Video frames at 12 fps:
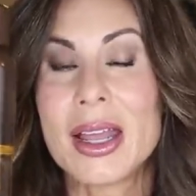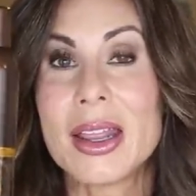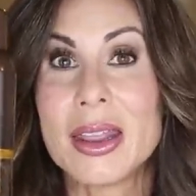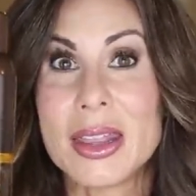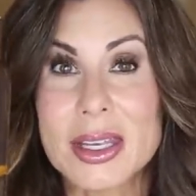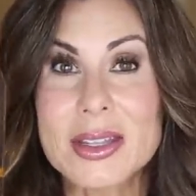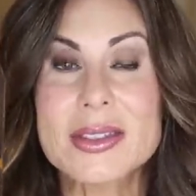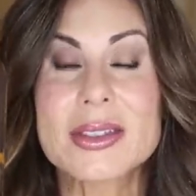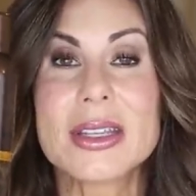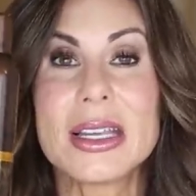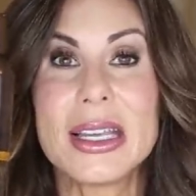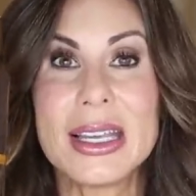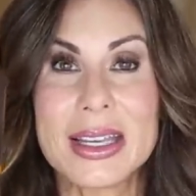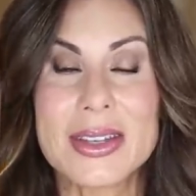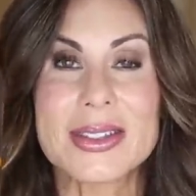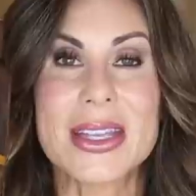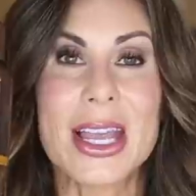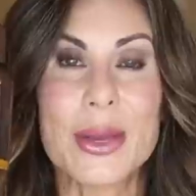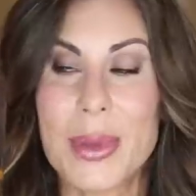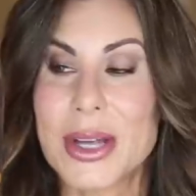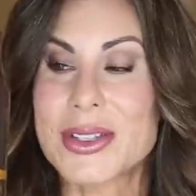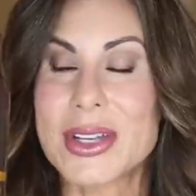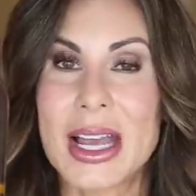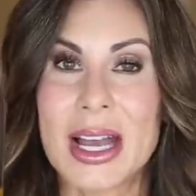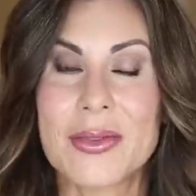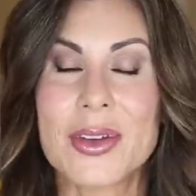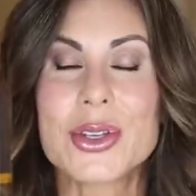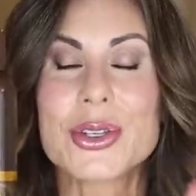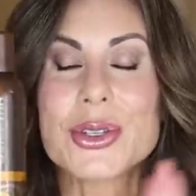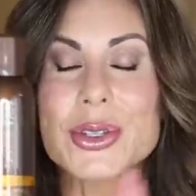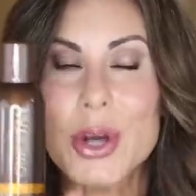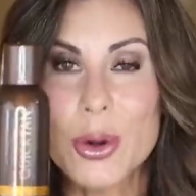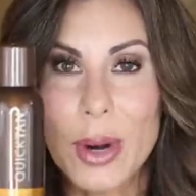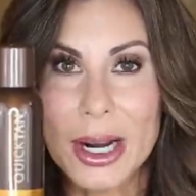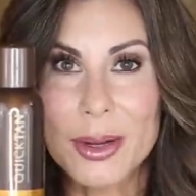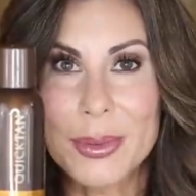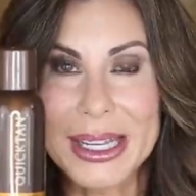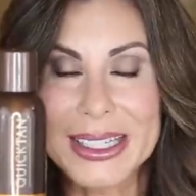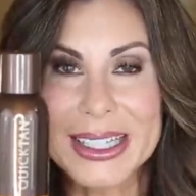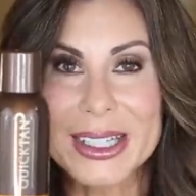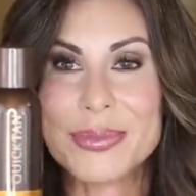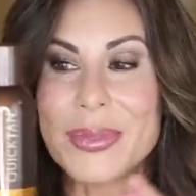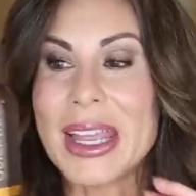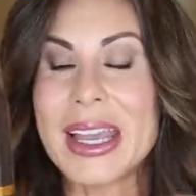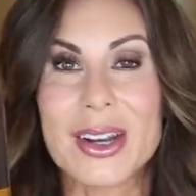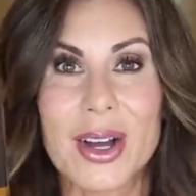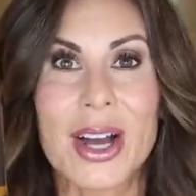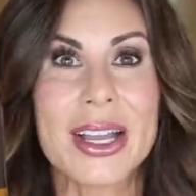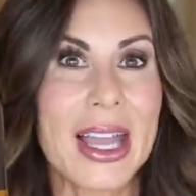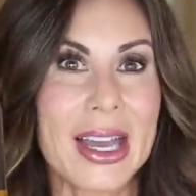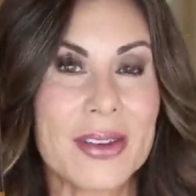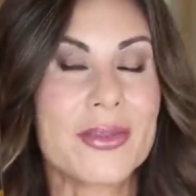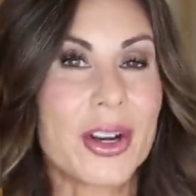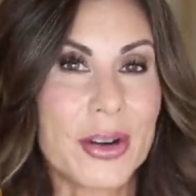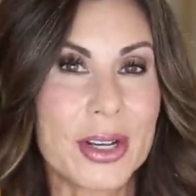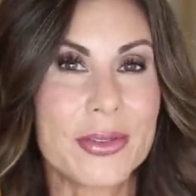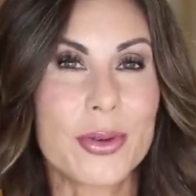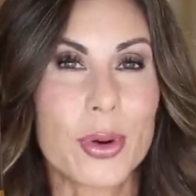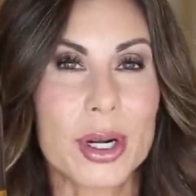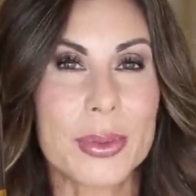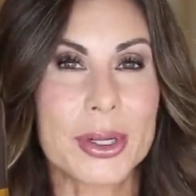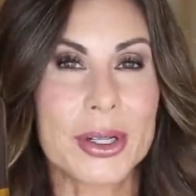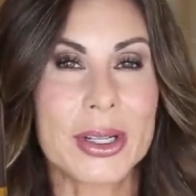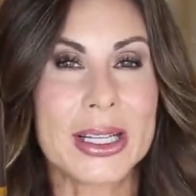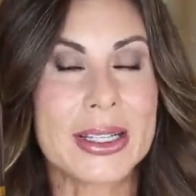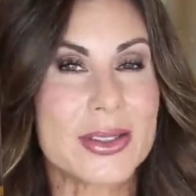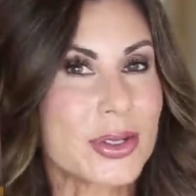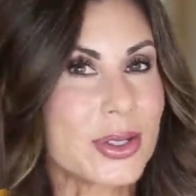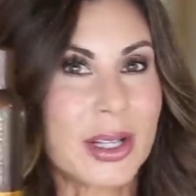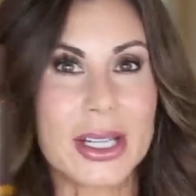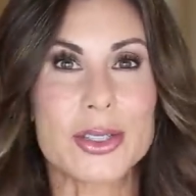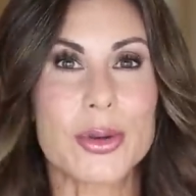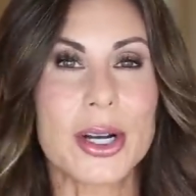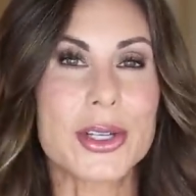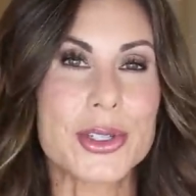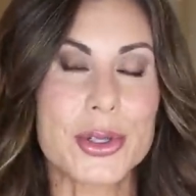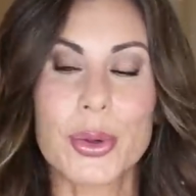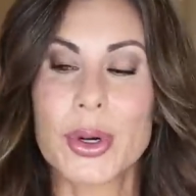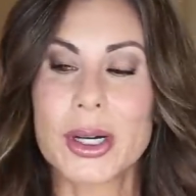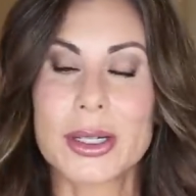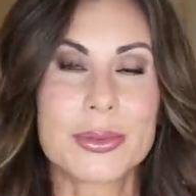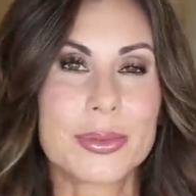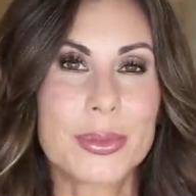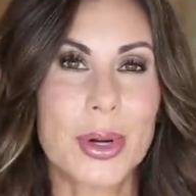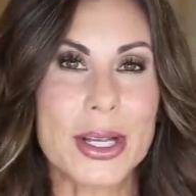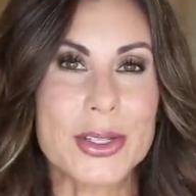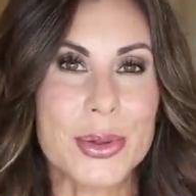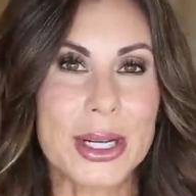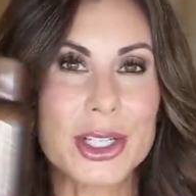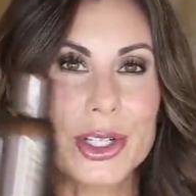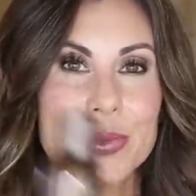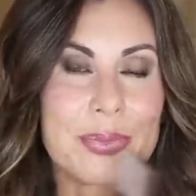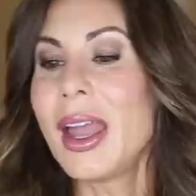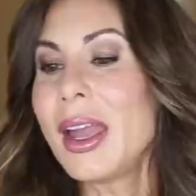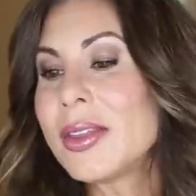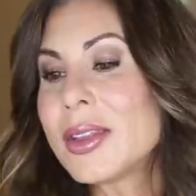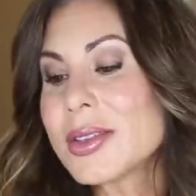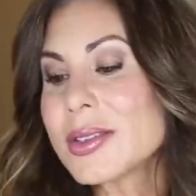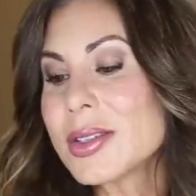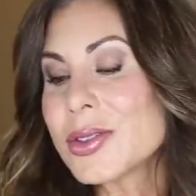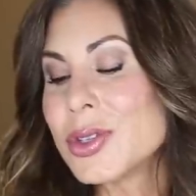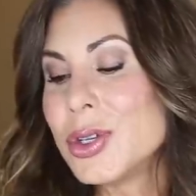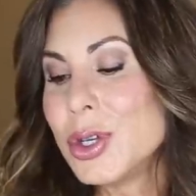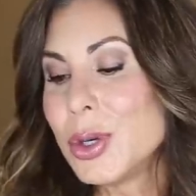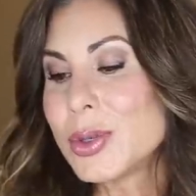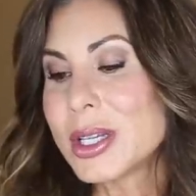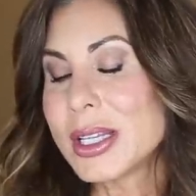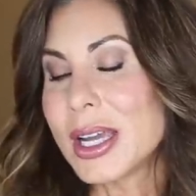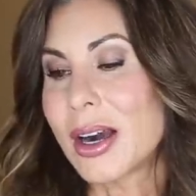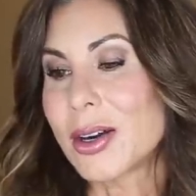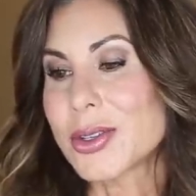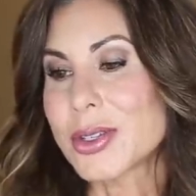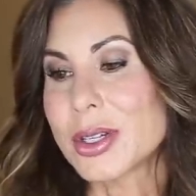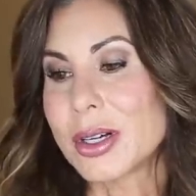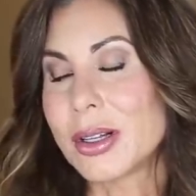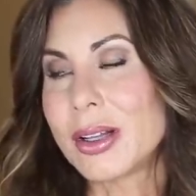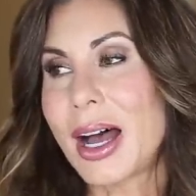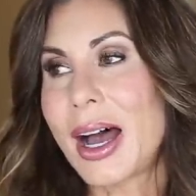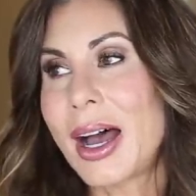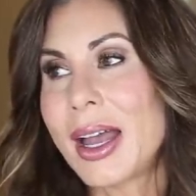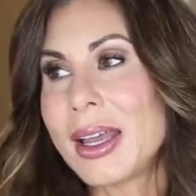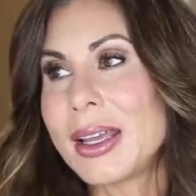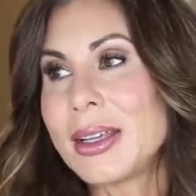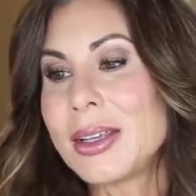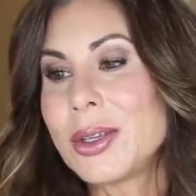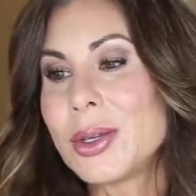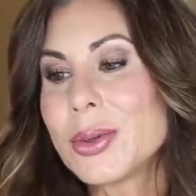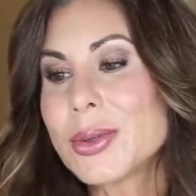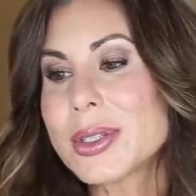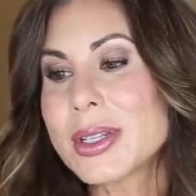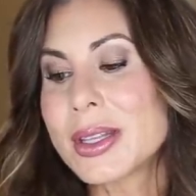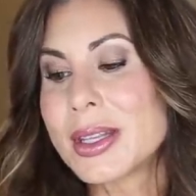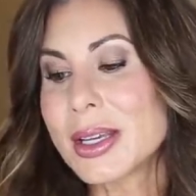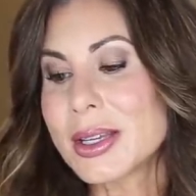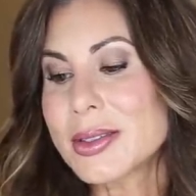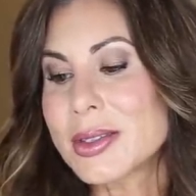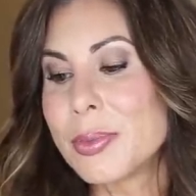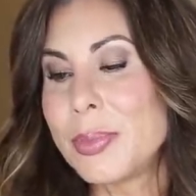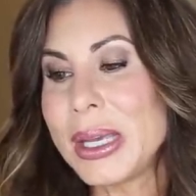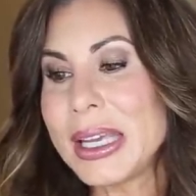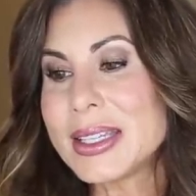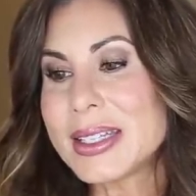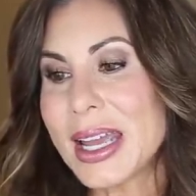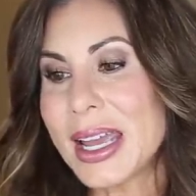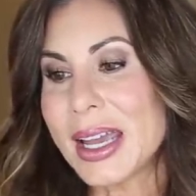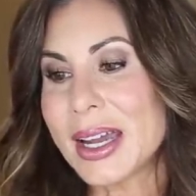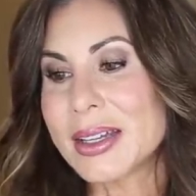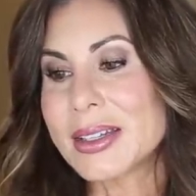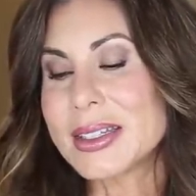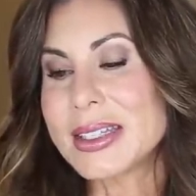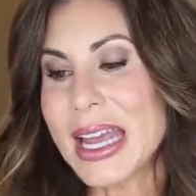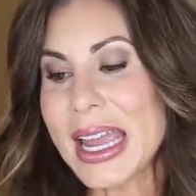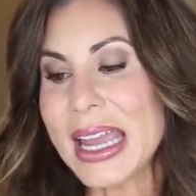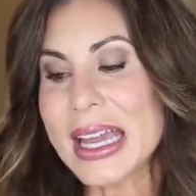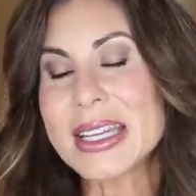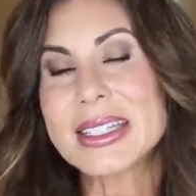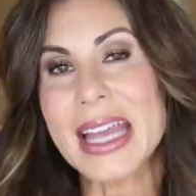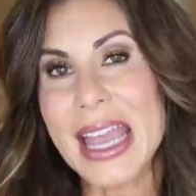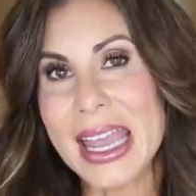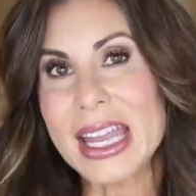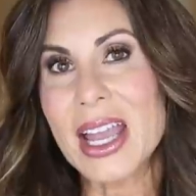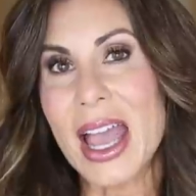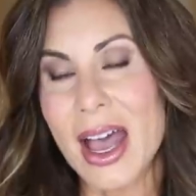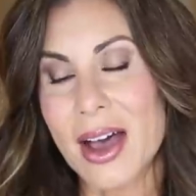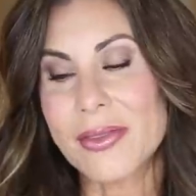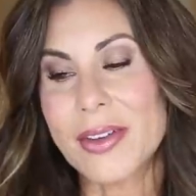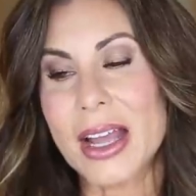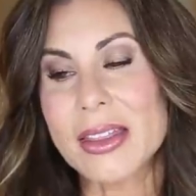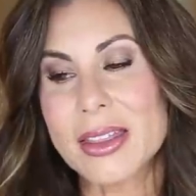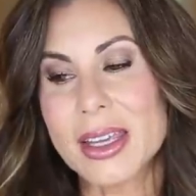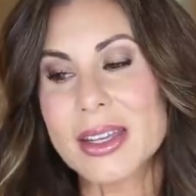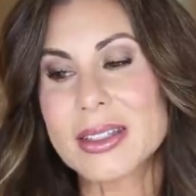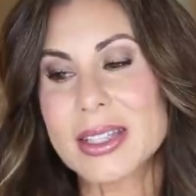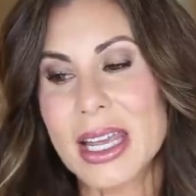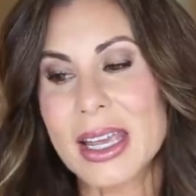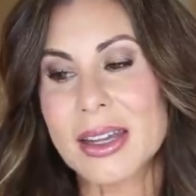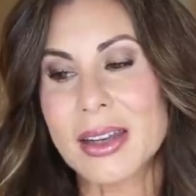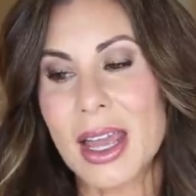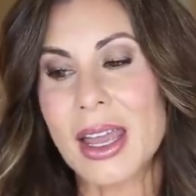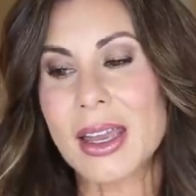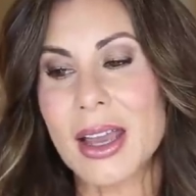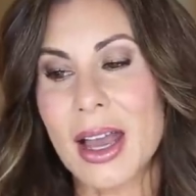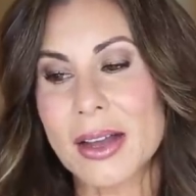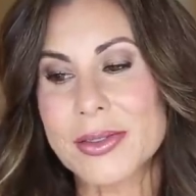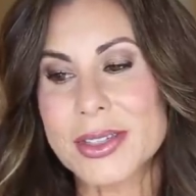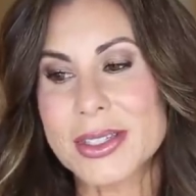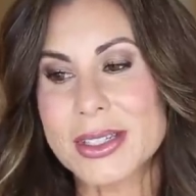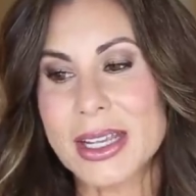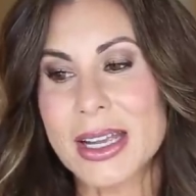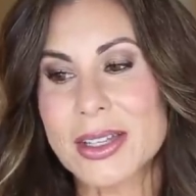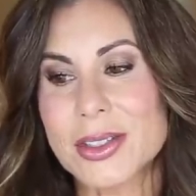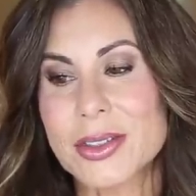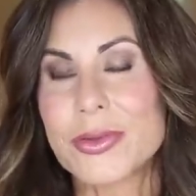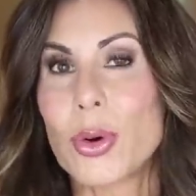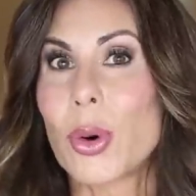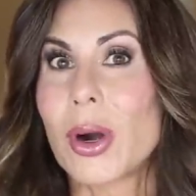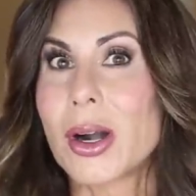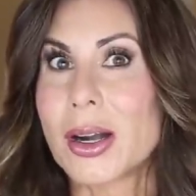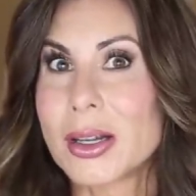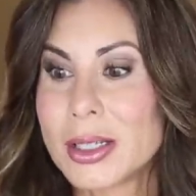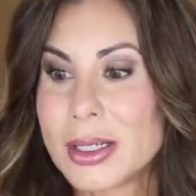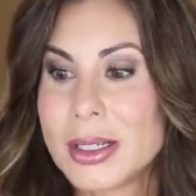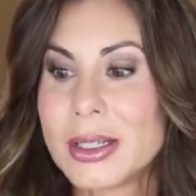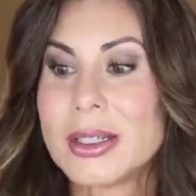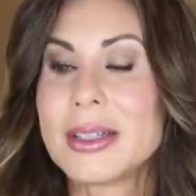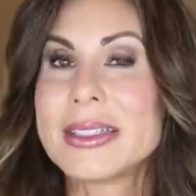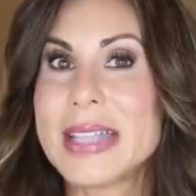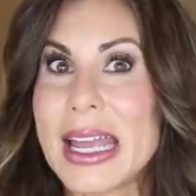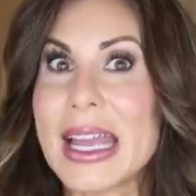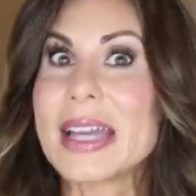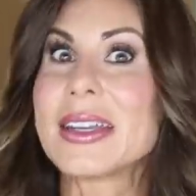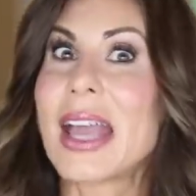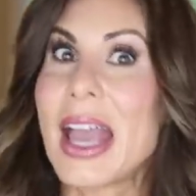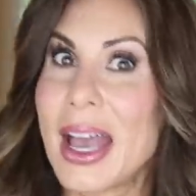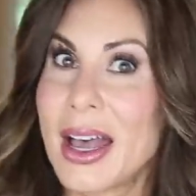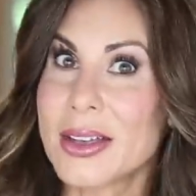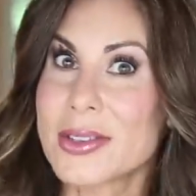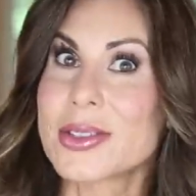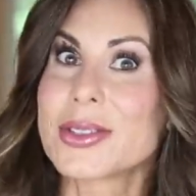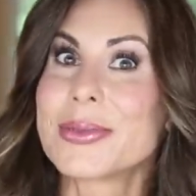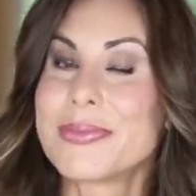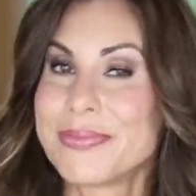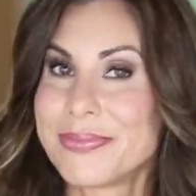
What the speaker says: This is a must-have, so recommend it. And again, very affordable. It's like drugstore price range. And this is new to the arsenal. I used this Be Tanned, Tanned AF. I think Tanned AF stands for tanned as,